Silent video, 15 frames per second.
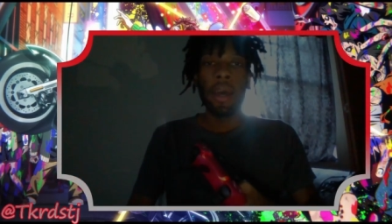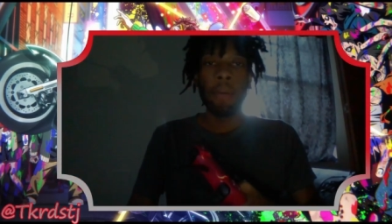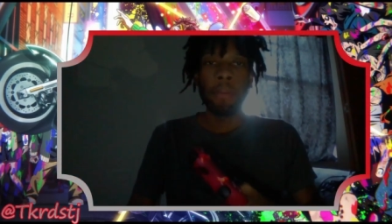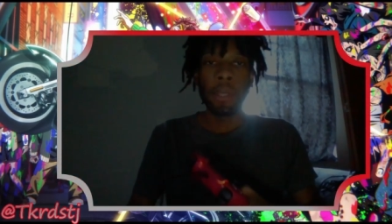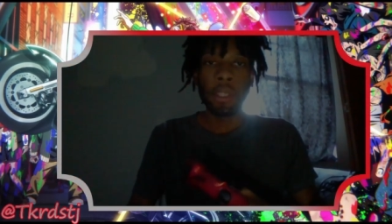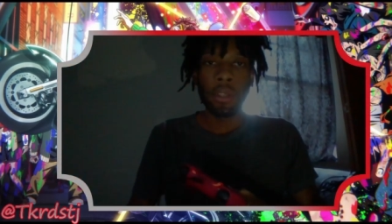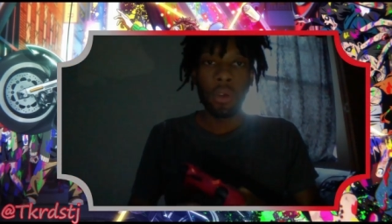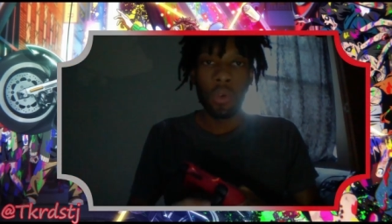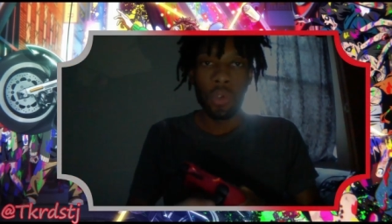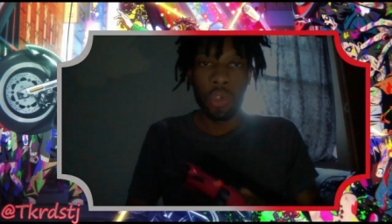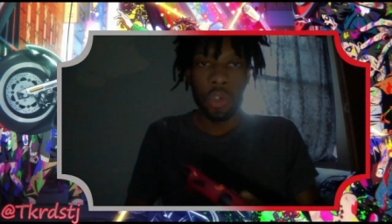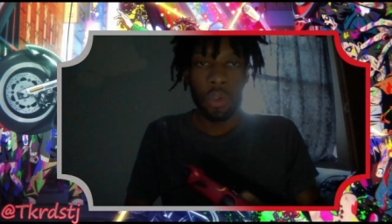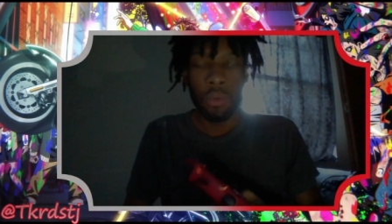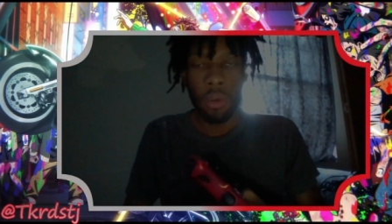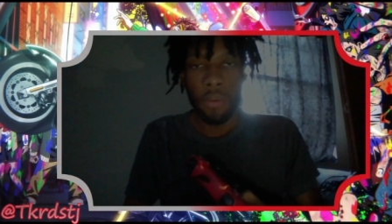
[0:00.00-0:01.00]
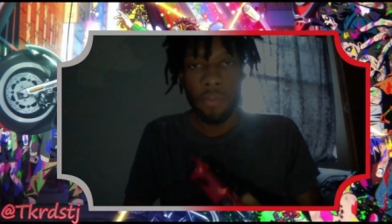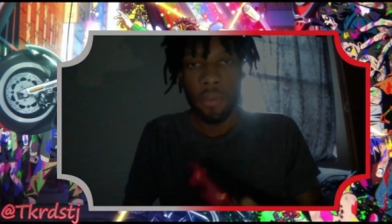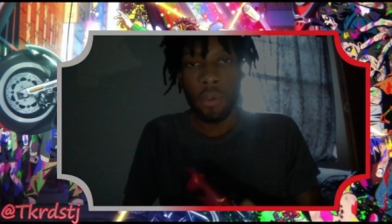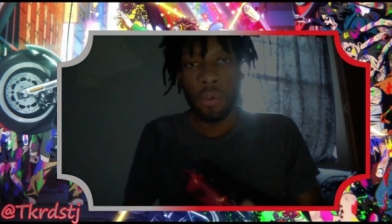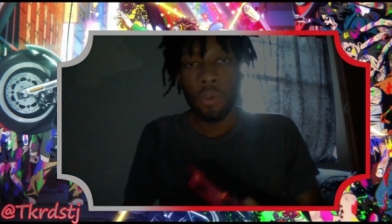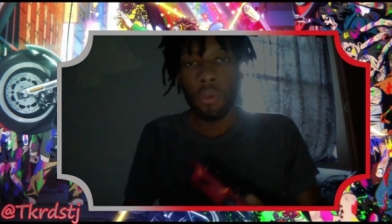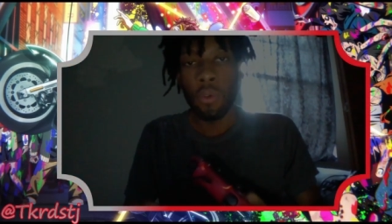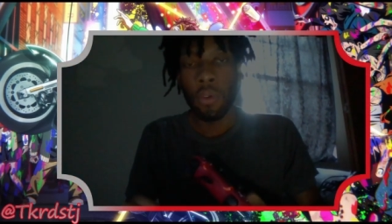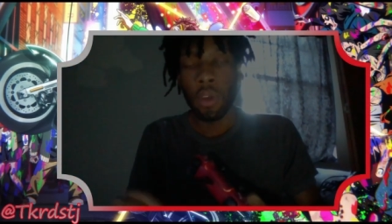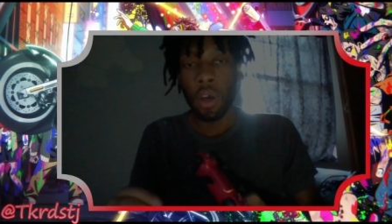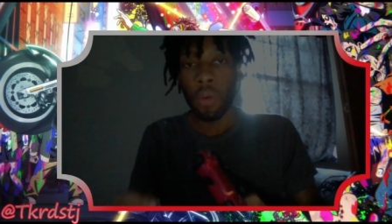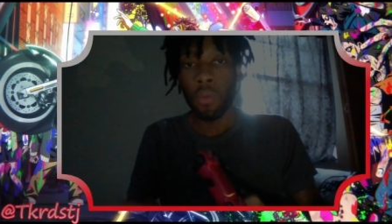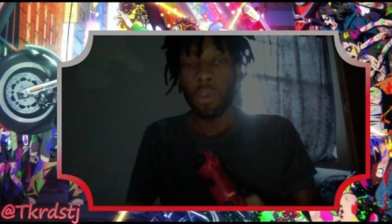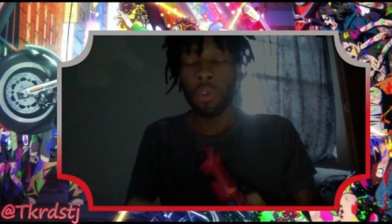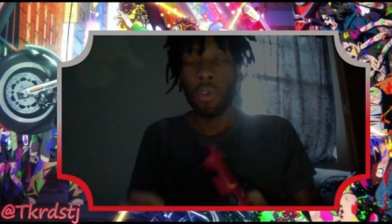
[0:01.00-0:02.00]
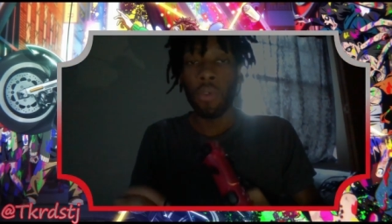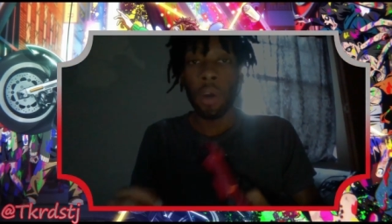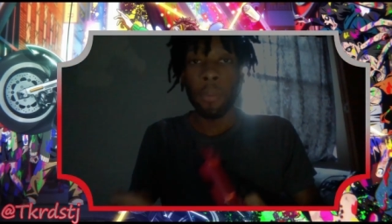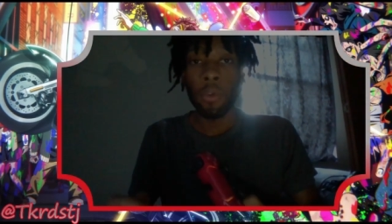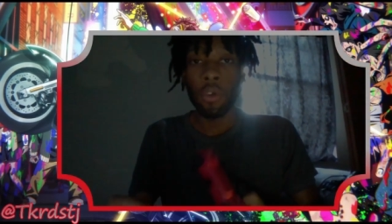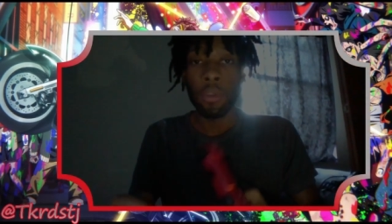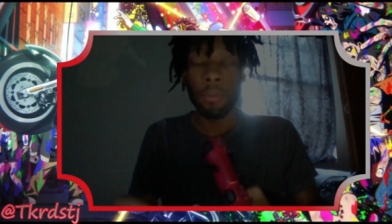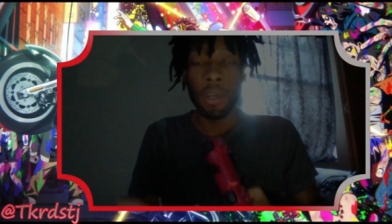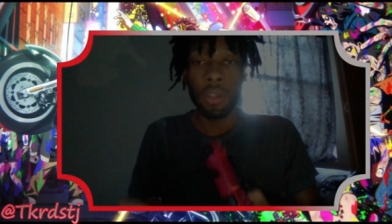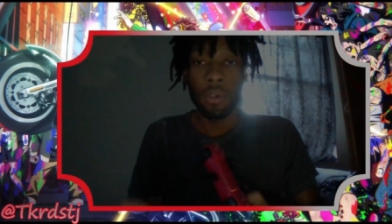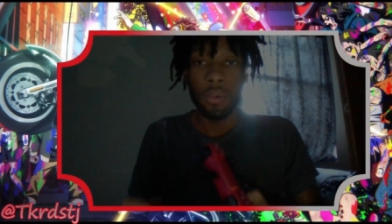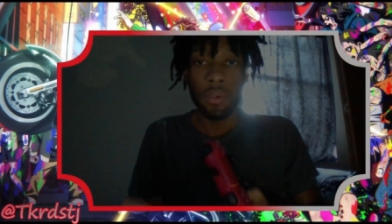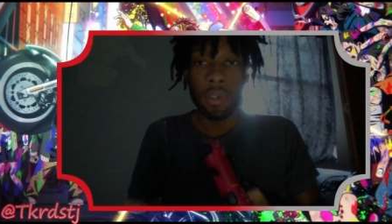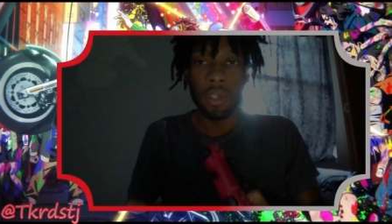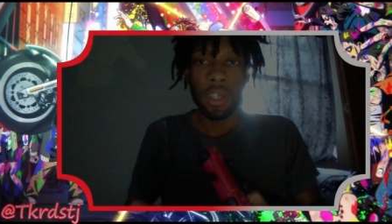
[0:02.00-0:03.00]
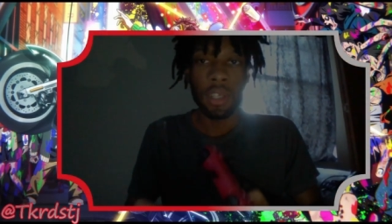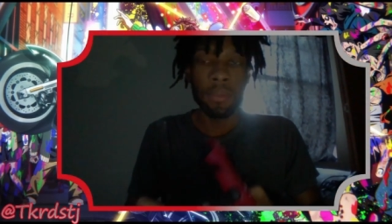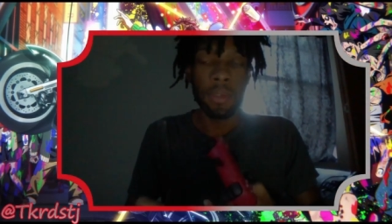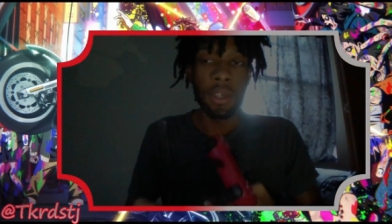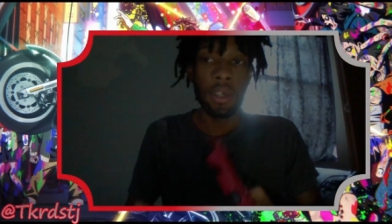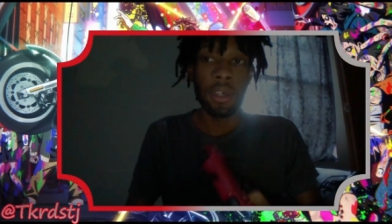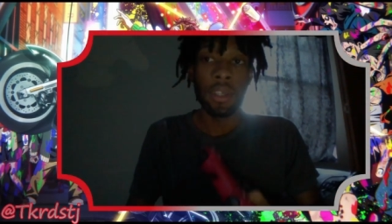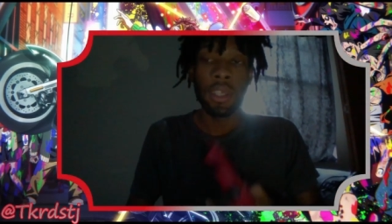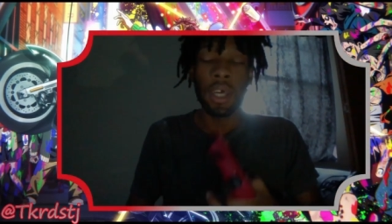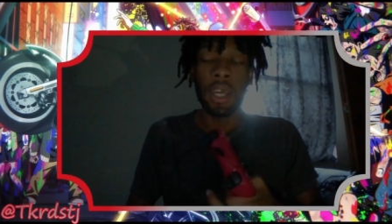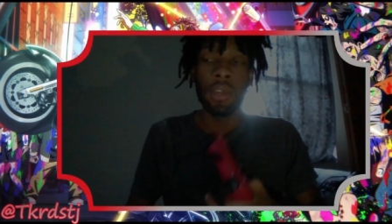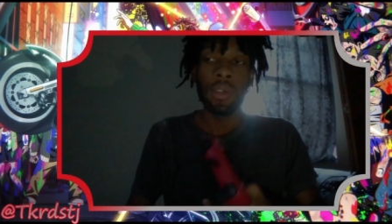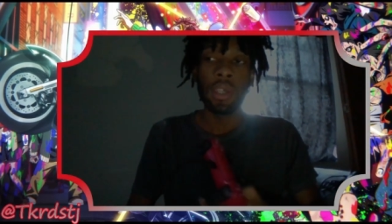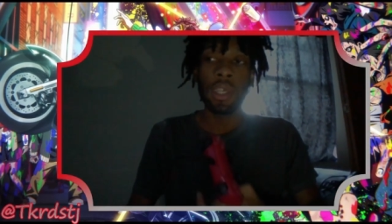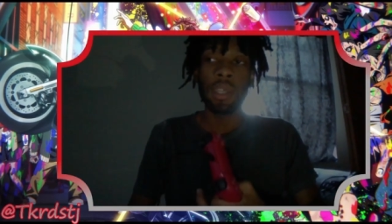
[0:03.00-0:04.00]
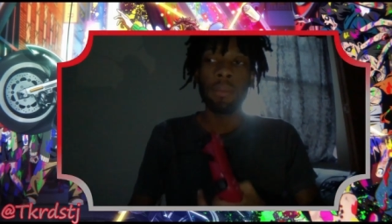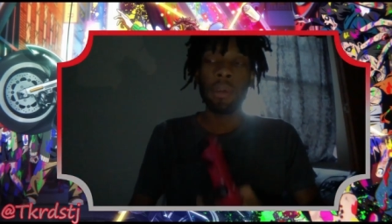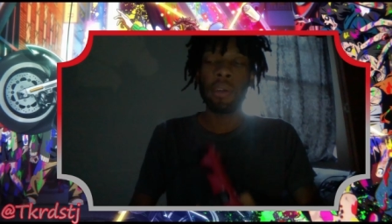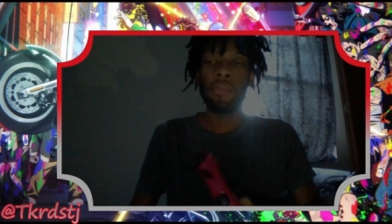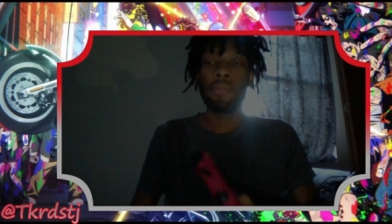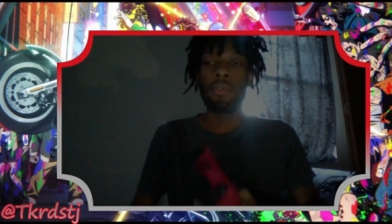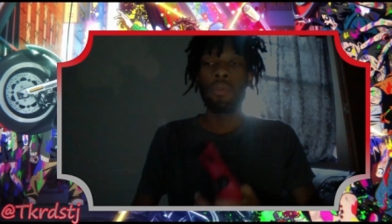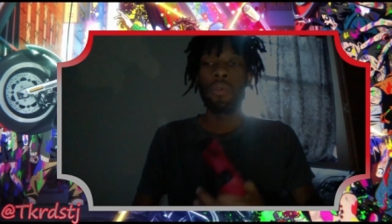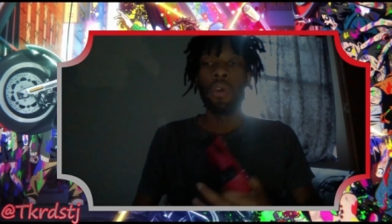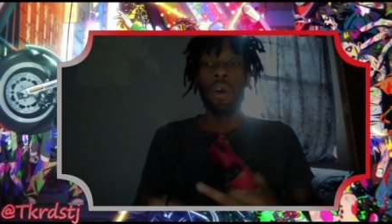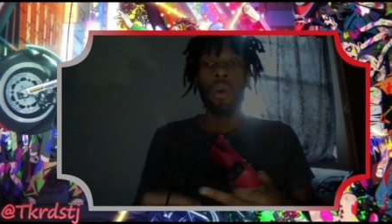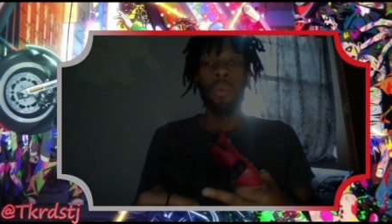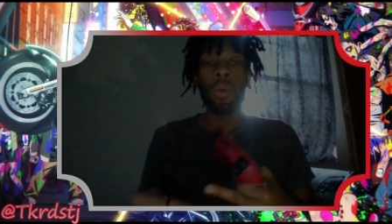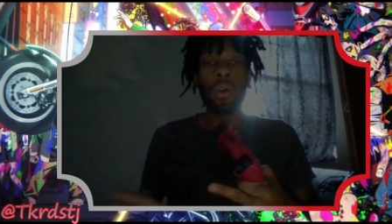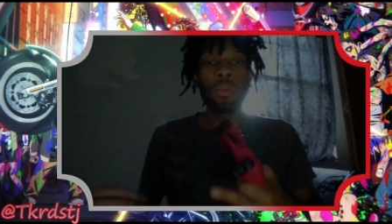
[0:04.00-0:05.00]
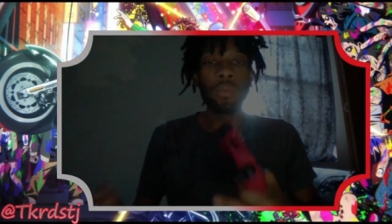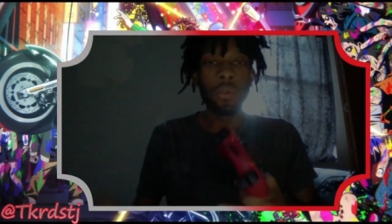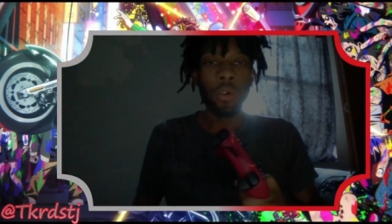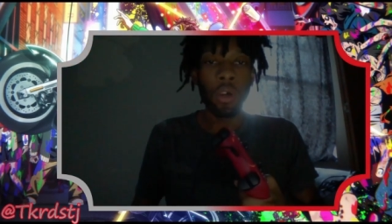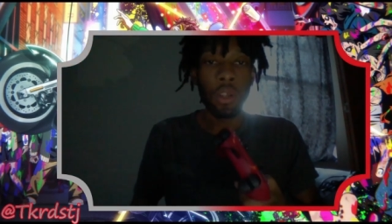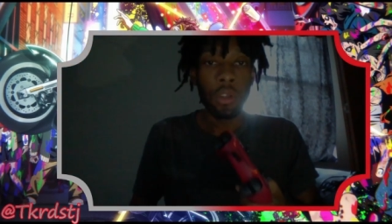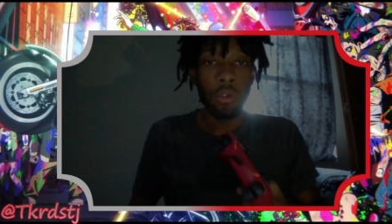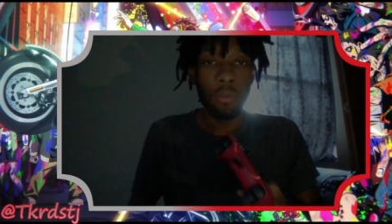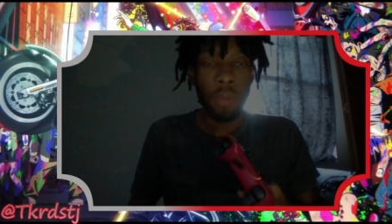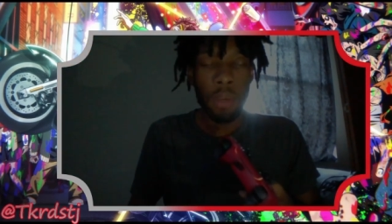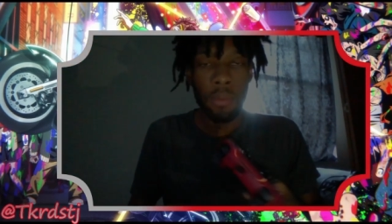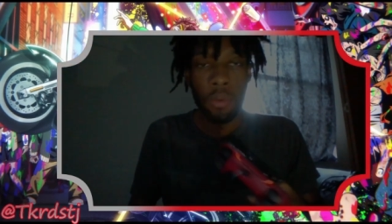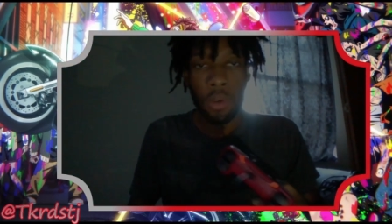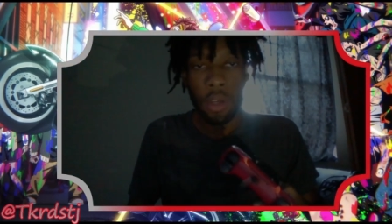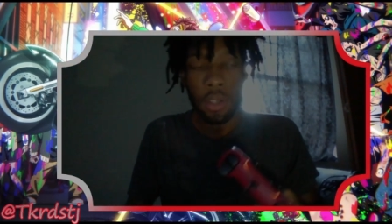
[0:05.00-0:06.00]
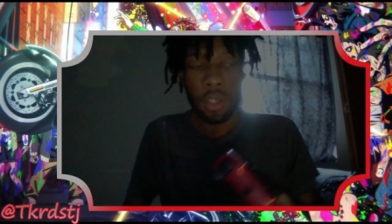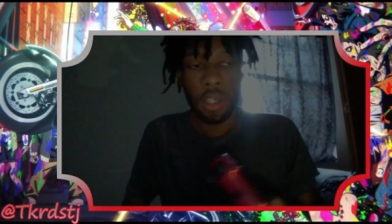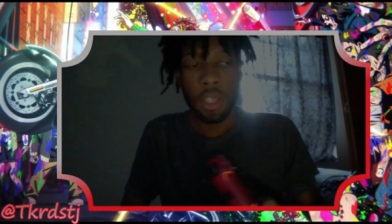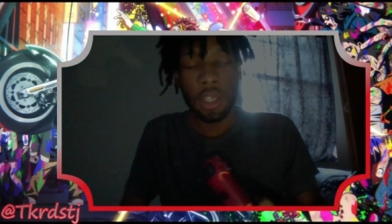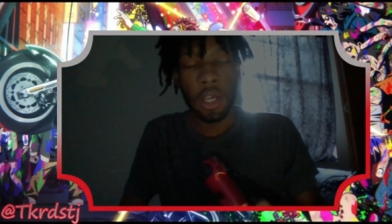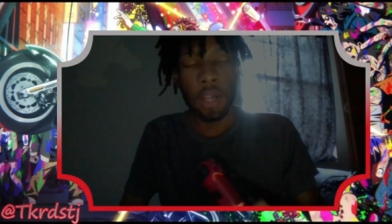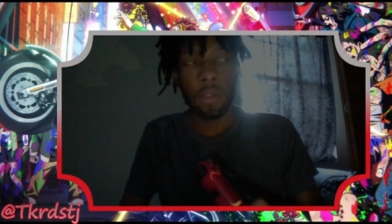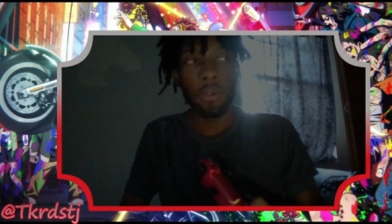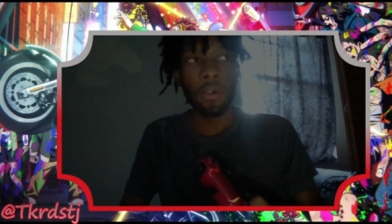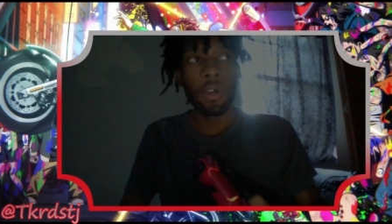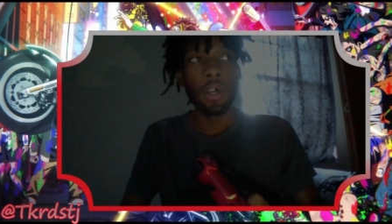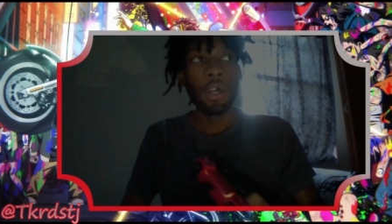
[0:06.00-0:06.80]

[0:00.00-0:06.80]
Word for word: episode 2 review. Y'all wondering why I'm holding my DualSense? Because I use it as a microphone. Welcome to all the new people here to the channel.